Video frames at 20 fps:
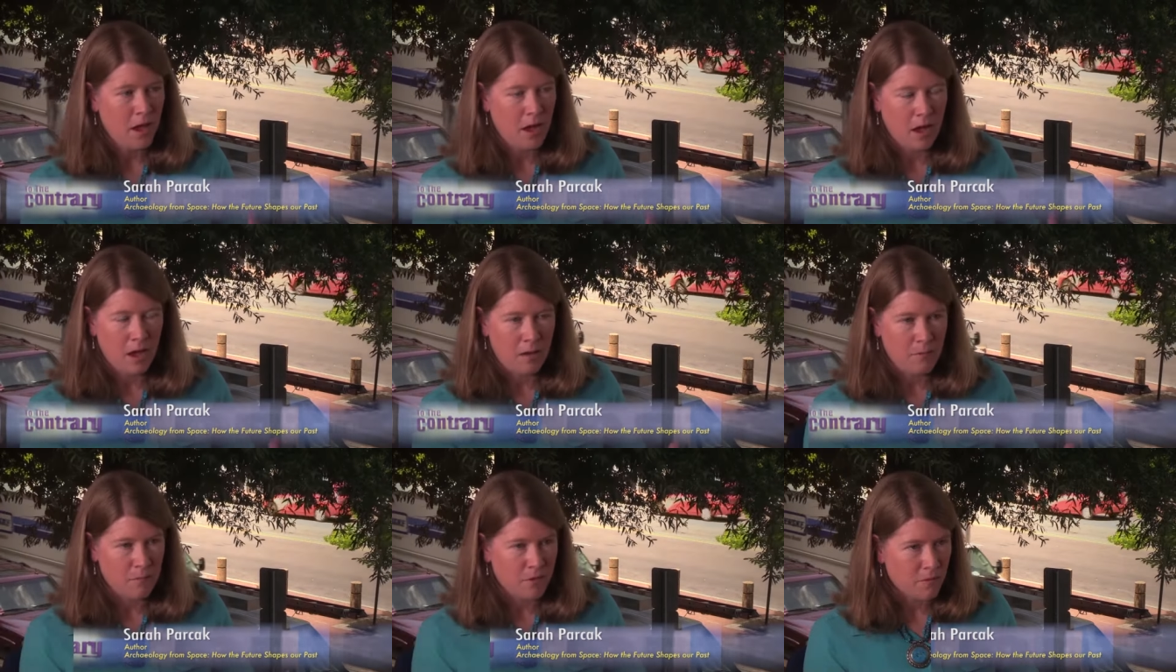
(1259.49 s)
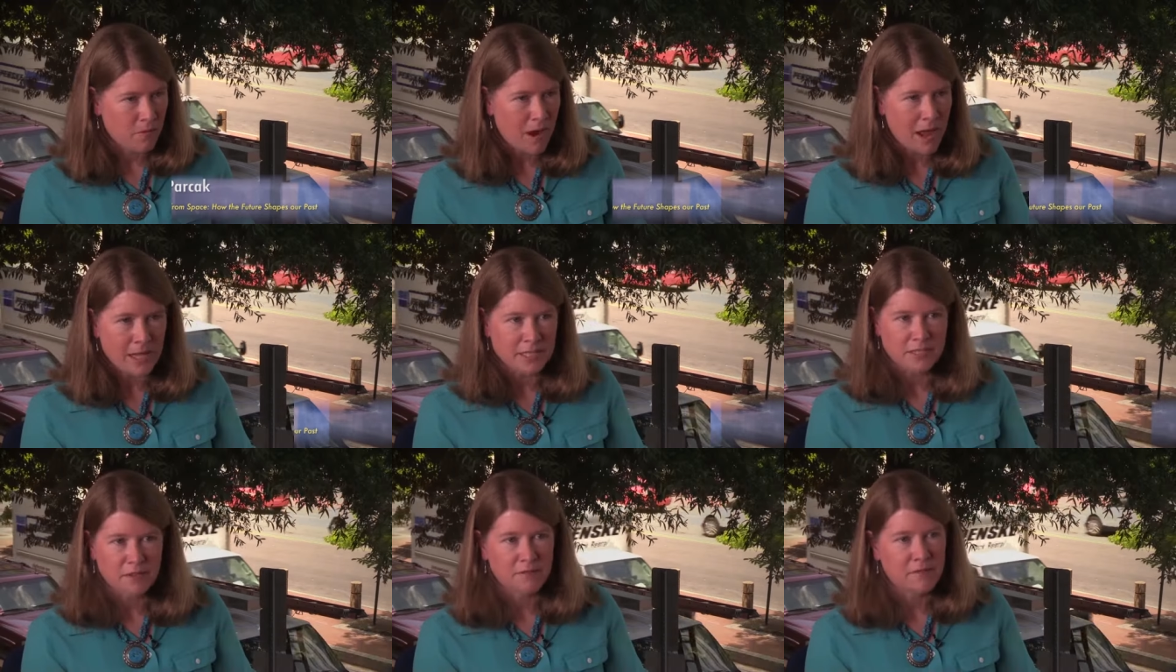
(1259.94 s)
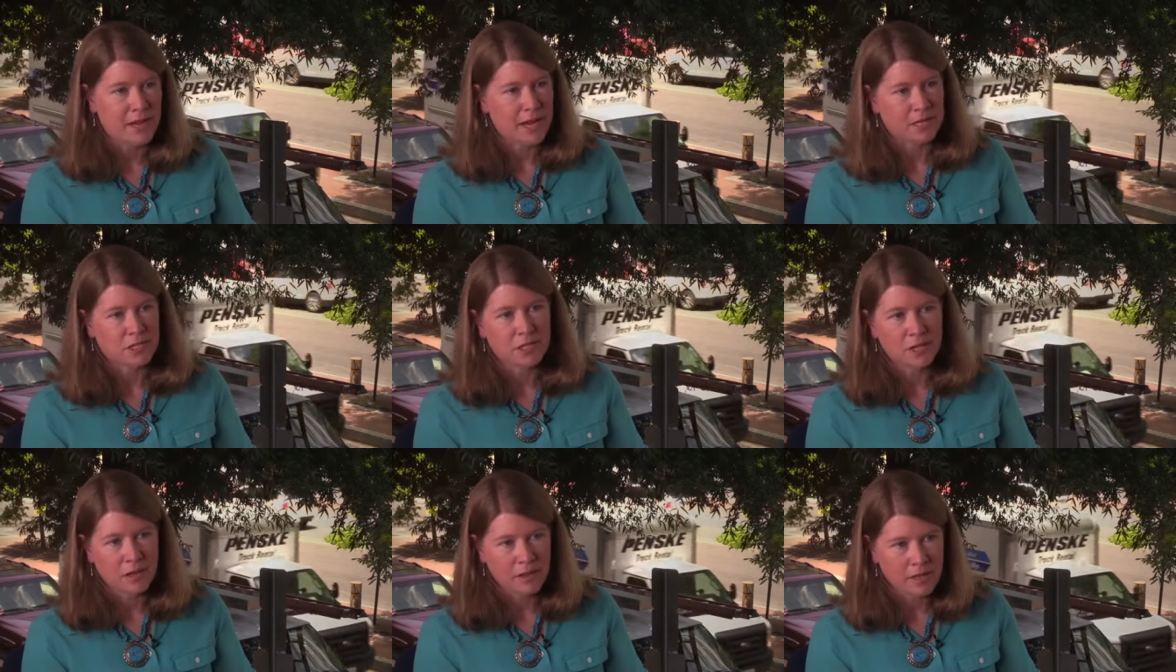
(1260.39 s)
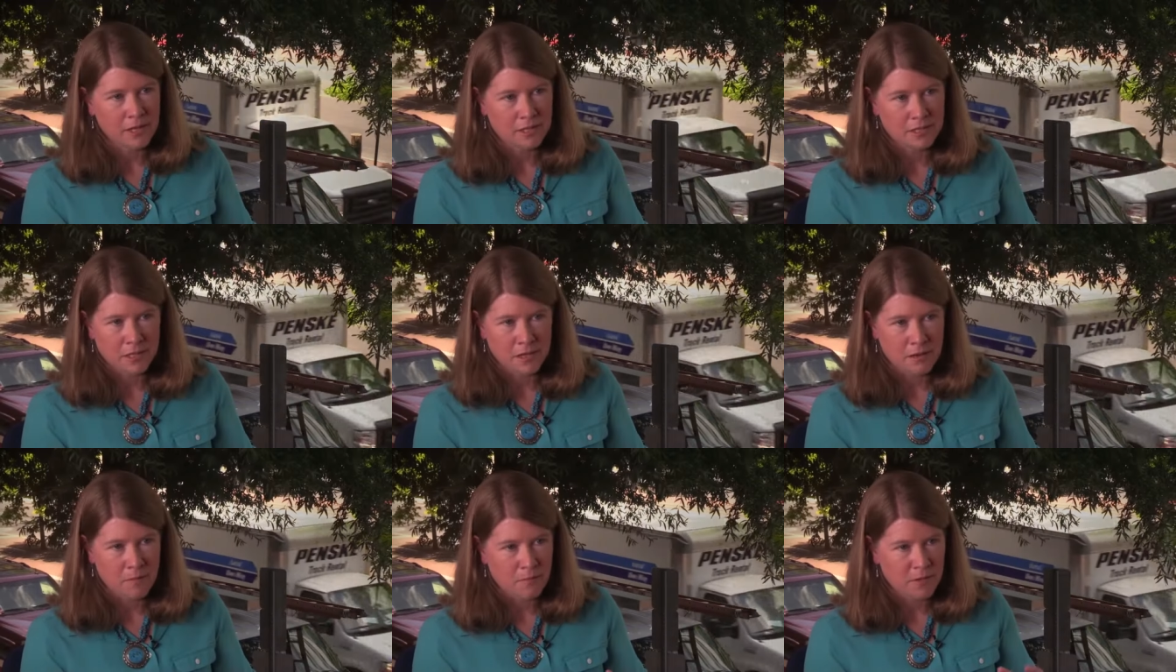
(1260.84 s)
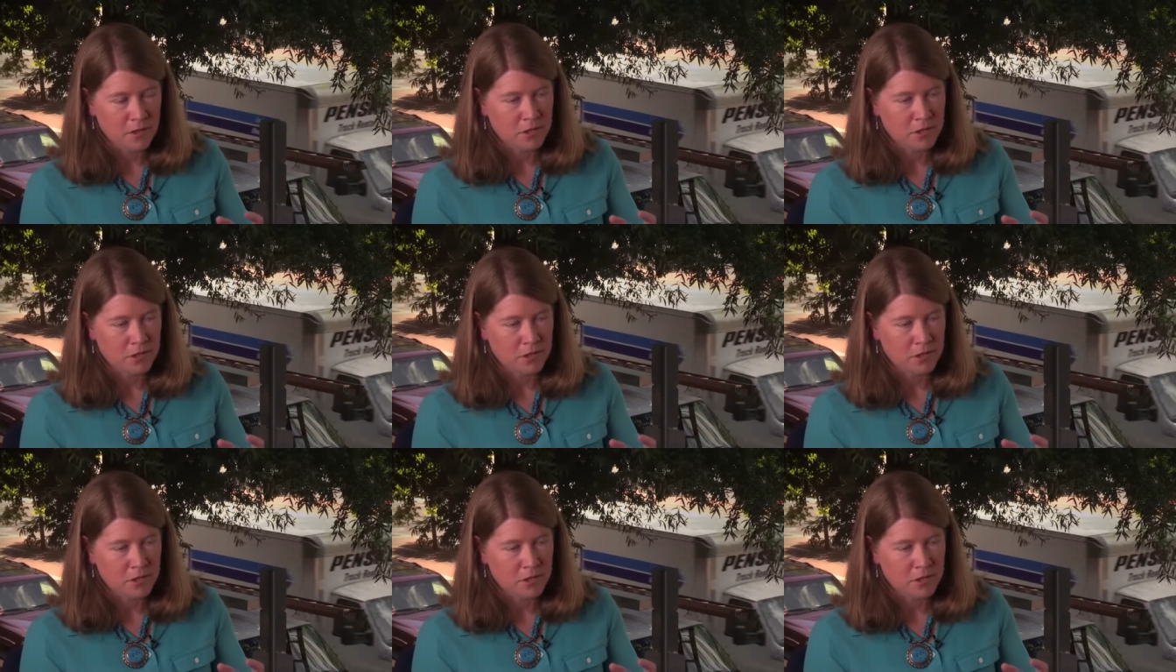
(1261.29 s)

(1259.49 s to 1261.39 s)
um, the rise of nationalism.